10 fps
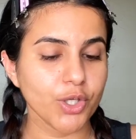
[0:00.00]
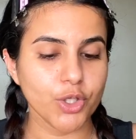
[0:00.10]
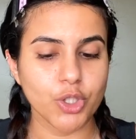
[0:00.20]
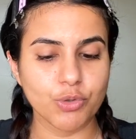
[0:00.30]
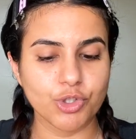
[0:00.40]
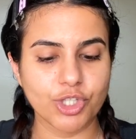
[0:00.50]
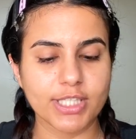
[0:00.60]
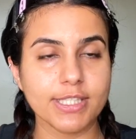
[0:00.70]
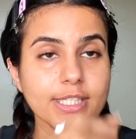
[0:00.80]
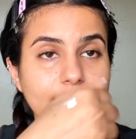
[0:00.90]
You
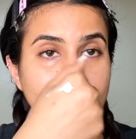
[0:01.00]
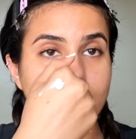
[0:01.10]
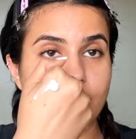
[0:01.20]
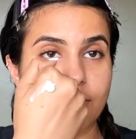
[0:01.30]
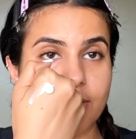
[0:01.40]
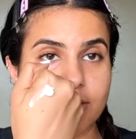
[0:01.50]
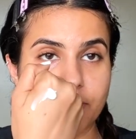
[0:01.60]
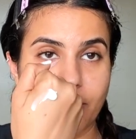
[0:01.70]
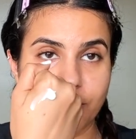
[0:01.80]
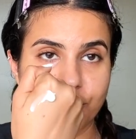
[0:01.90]
just need
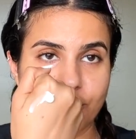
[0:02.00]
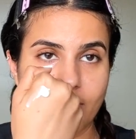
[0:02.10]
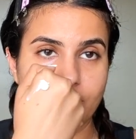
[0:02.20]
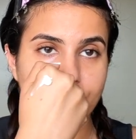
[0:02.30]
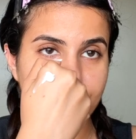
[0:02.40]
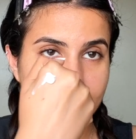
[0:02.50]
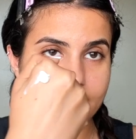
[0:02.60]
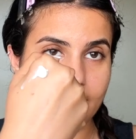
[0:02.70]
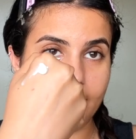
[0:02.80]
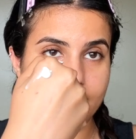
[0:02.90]
this much, like a
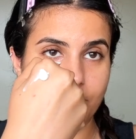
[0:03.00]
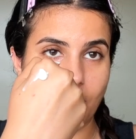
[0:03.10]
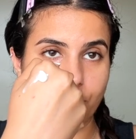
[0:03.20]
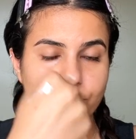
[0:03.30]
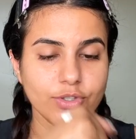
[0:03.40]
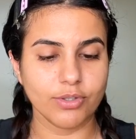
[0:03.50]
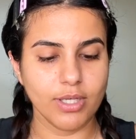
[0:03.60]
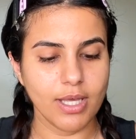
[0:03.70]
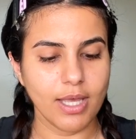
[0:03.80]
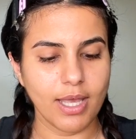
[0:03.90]
pea-sized amount.
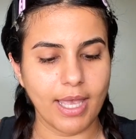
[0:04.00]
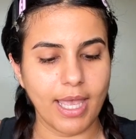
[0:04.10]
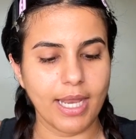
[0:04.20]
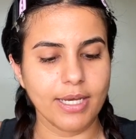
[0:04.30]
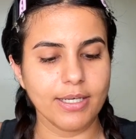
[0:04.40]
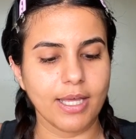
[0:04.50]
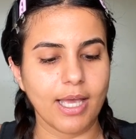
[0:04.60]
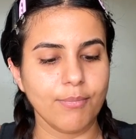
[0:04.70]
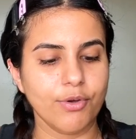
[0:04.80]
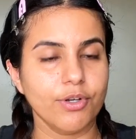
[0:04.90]
And
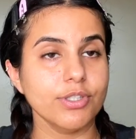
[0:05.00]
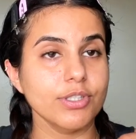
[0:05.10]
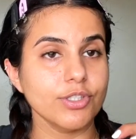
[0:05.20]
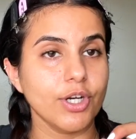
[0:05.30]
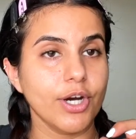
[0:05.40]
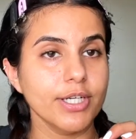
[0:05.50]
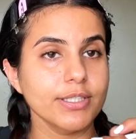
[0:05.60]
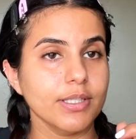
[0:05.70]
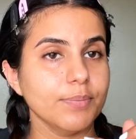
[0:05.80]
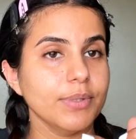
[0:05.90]
I'm gonna
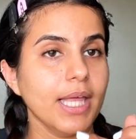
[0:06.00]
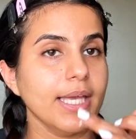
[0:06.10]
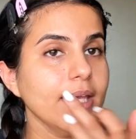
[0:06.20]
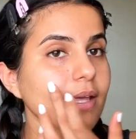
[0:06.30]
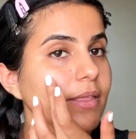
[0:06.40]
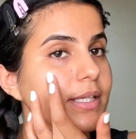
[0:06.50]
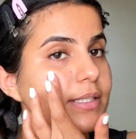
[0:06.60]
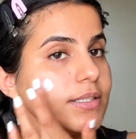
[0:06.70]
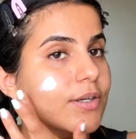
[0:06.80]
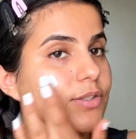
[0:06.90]
start applying
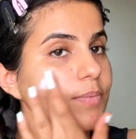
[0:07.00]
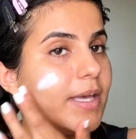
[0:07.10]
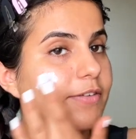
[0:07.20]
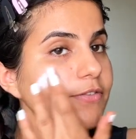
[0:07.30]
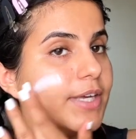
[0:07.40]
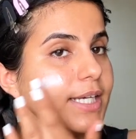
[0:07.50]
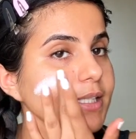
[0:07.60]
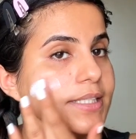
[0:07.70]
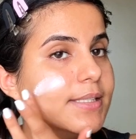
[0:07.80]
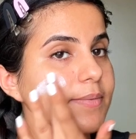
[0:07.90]
this onto my
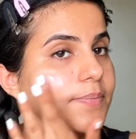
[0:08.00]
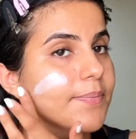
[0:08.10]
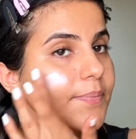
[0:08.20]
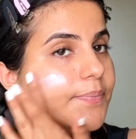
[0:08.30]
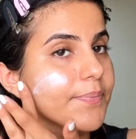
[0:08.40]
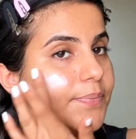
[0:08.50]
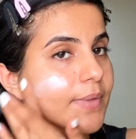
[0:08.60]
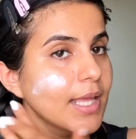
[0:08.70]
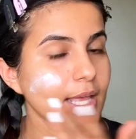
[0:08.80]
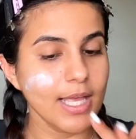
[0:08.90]
face.
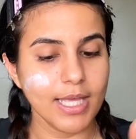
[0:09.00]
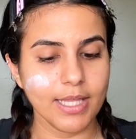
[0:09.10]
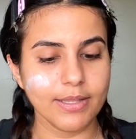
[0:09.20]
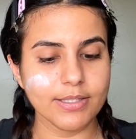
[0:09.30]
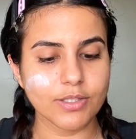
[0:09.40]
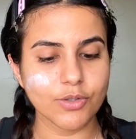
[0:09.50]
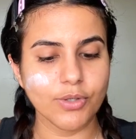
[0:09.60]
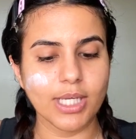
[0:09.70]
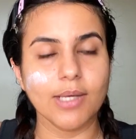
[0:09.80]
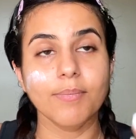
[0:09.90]
This
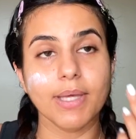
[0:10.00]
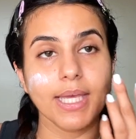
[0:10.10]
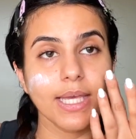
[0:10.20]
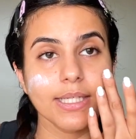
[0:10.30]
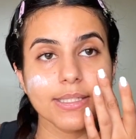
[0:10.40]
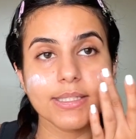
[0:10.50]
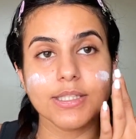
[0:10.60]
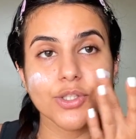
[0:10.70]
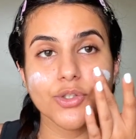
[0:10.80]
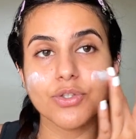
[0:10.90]
cream
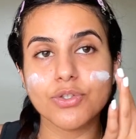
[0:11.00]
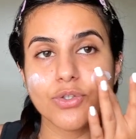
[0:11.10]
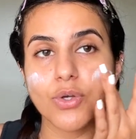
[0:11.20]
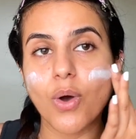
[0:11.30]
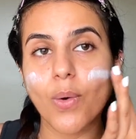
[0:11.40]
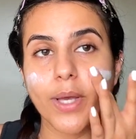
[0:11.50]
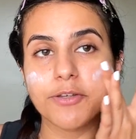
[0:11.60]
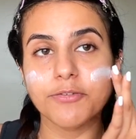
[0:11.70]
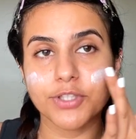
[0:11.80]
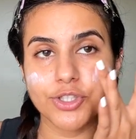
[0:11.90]
is so
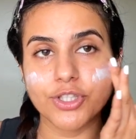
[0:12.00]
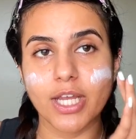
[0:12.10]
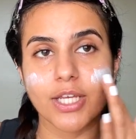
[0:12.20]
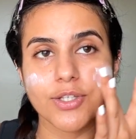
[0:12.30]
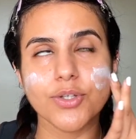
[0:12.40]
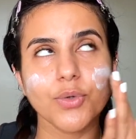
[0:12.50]
efficient.